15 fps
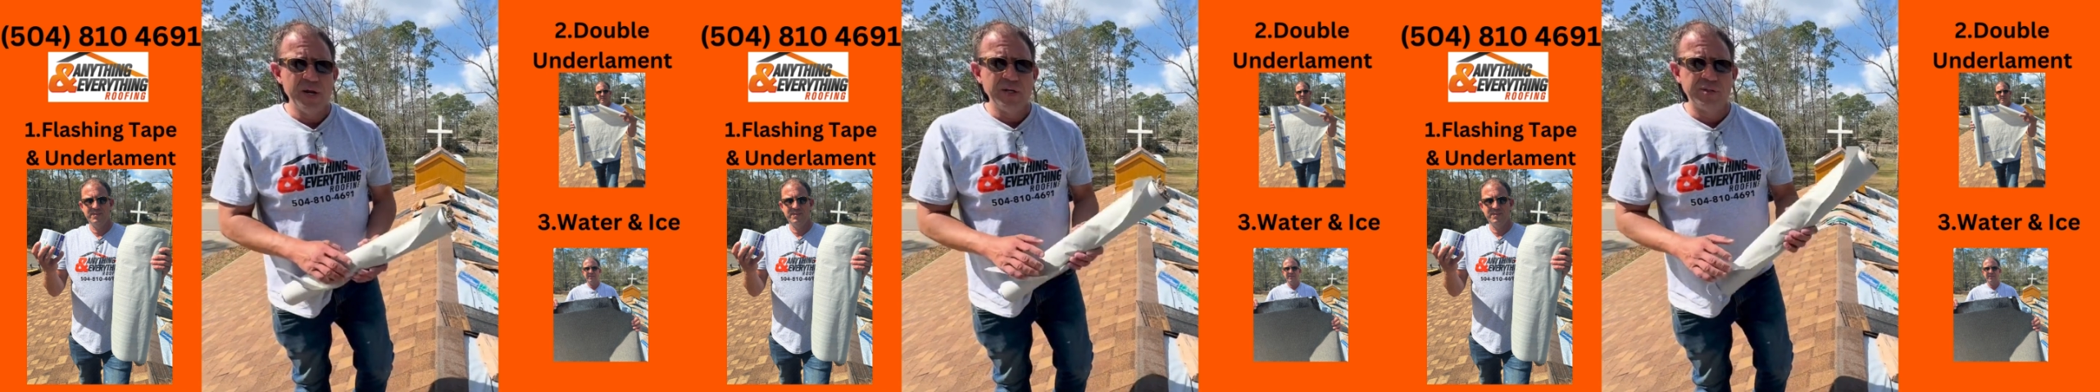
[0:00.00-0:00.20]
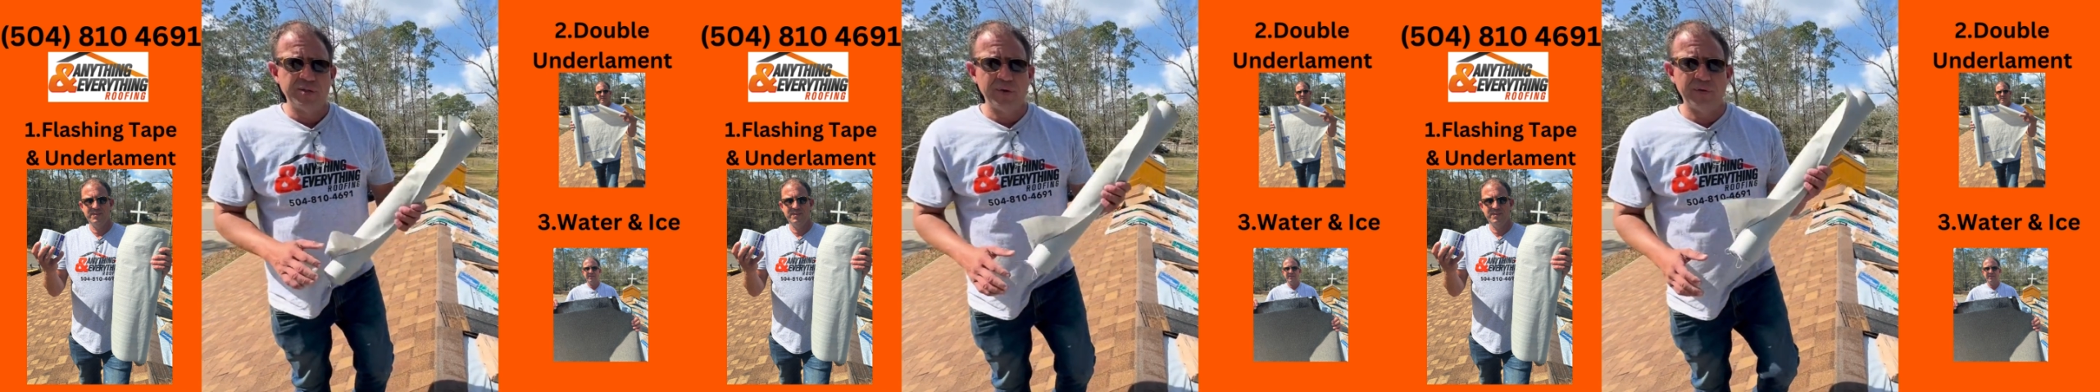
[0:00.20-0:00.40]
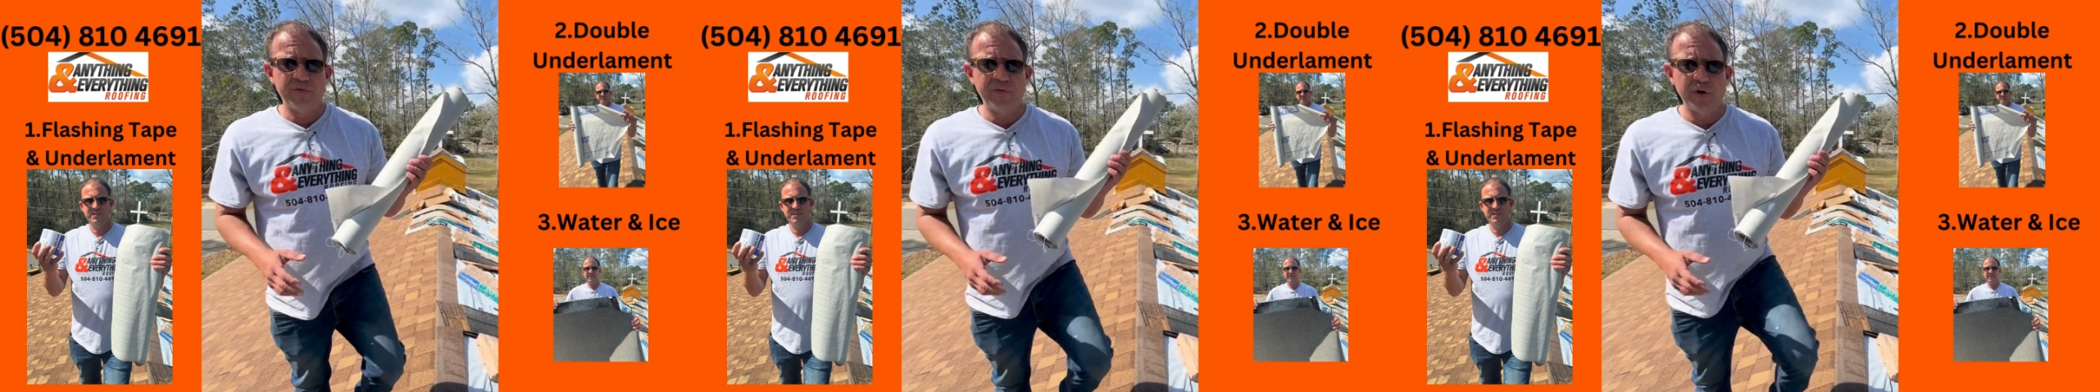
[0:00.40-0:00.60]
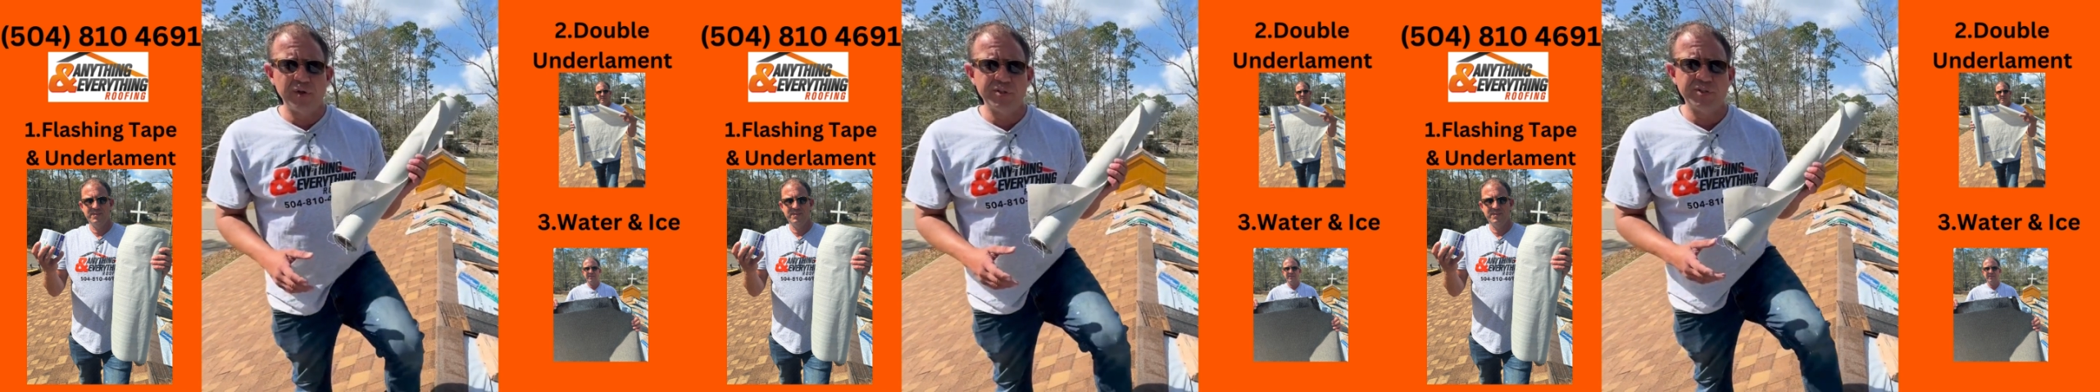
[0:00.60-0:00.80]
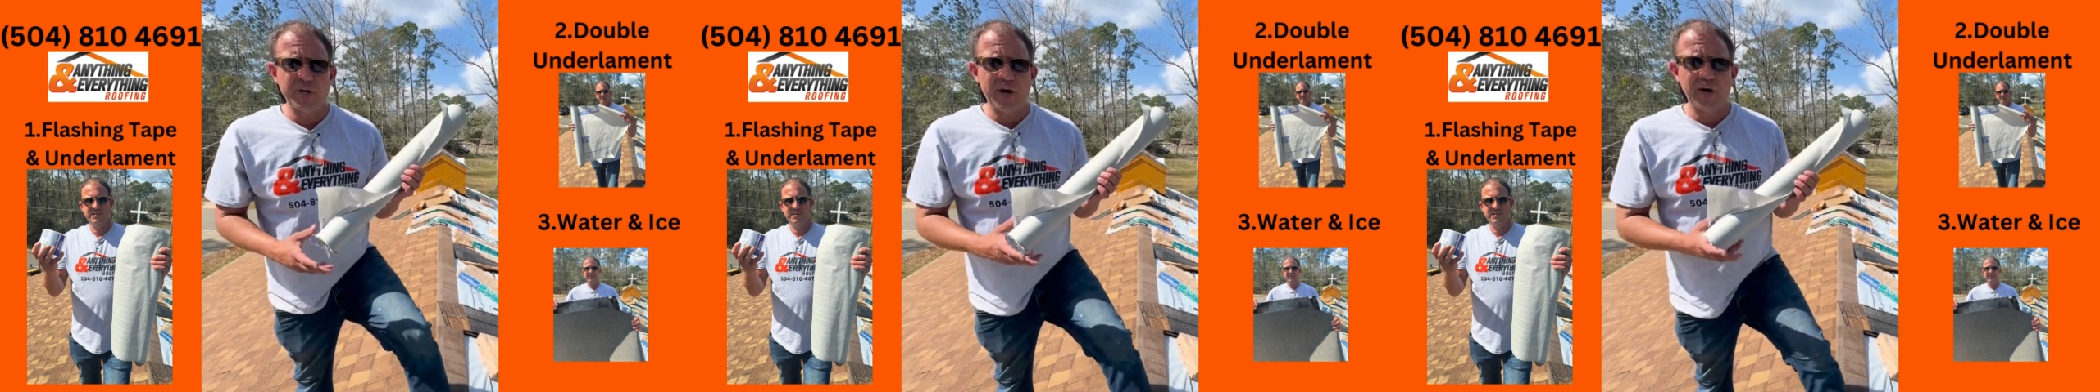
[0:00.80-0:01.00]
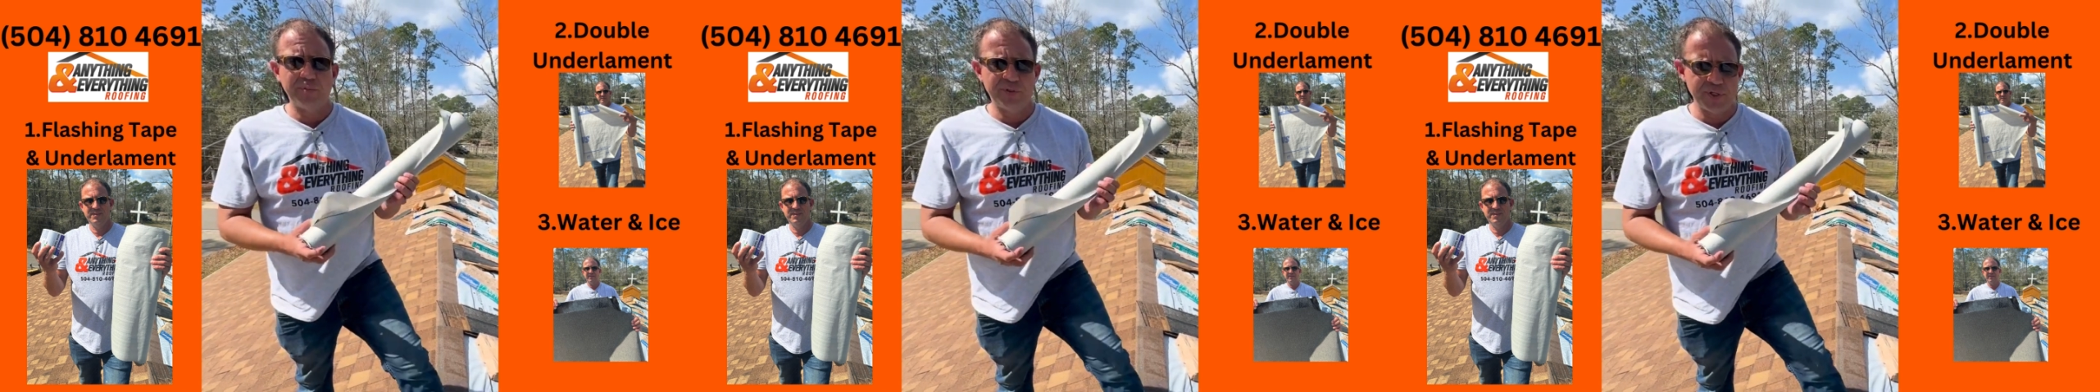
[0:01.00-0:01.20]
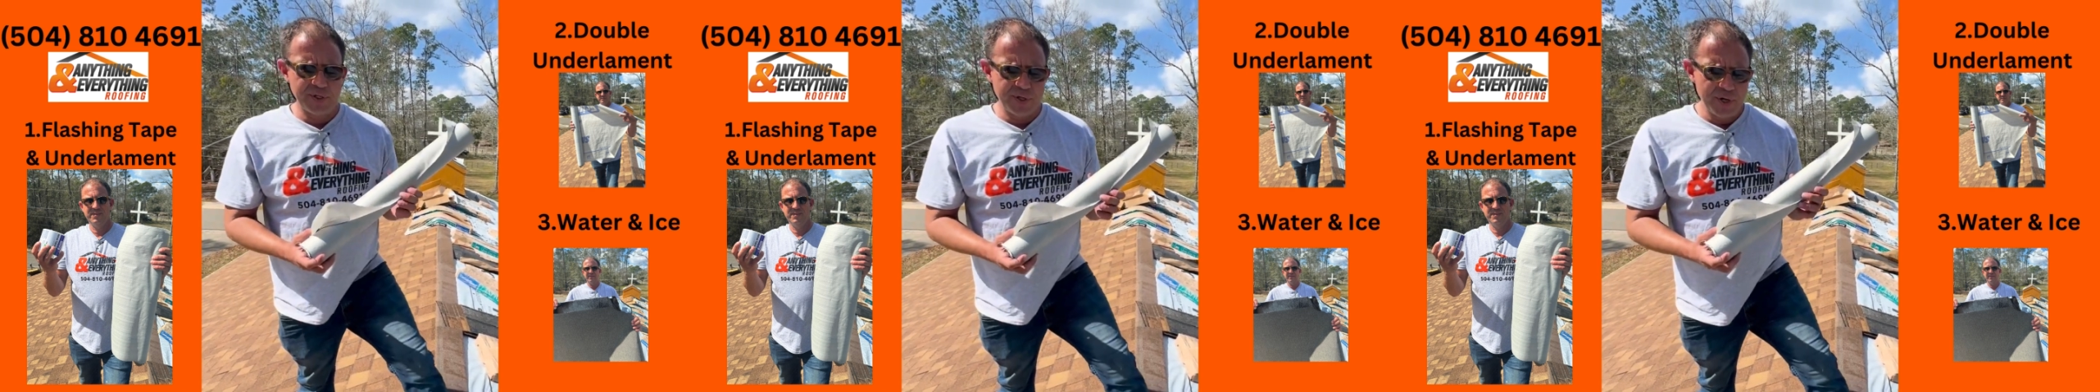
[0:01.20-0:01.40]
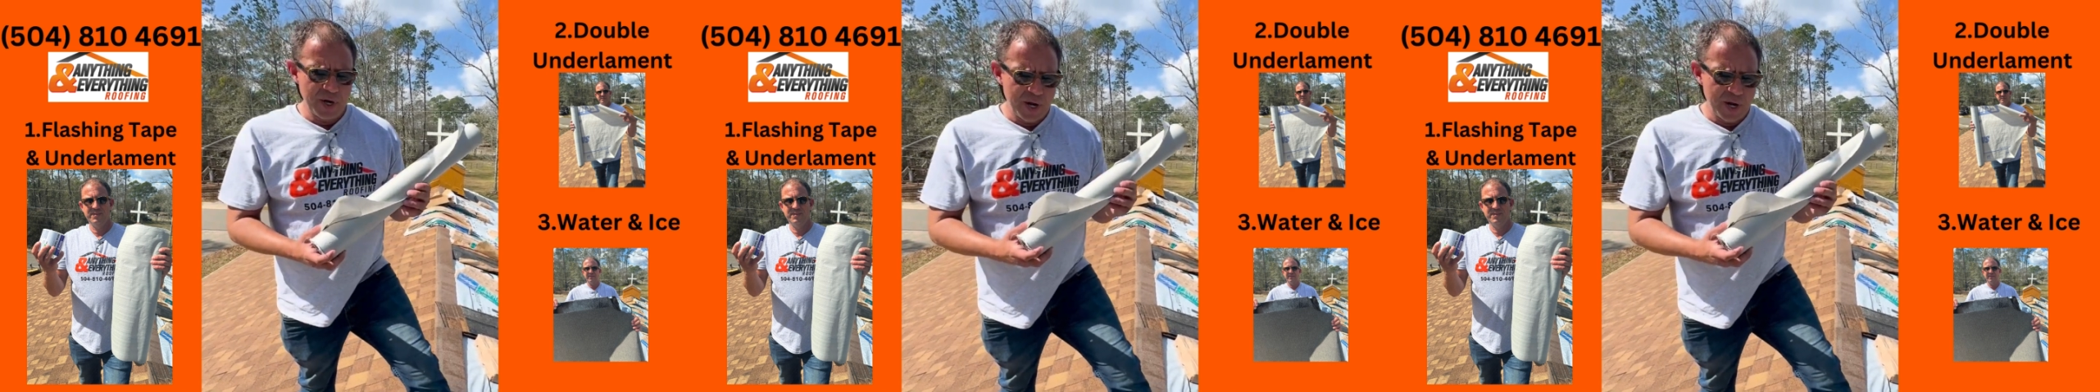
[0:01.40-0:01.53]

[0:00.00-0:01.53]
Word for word: So the first option